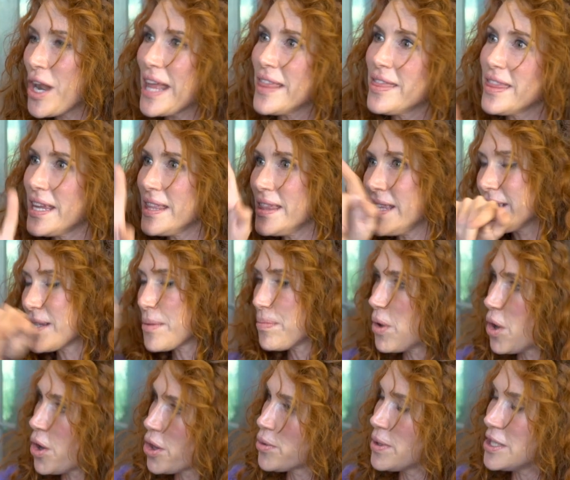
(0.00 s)
and then there's a
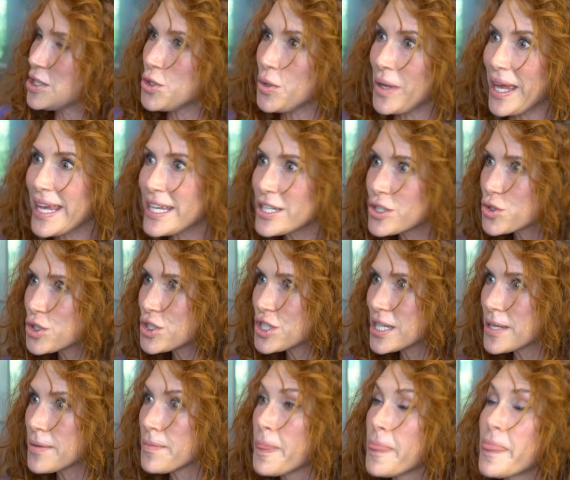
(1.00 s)
pathway to
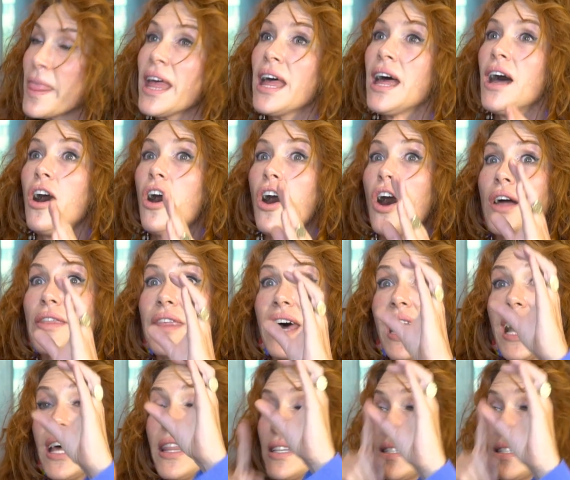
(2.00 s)
estrogen. On the other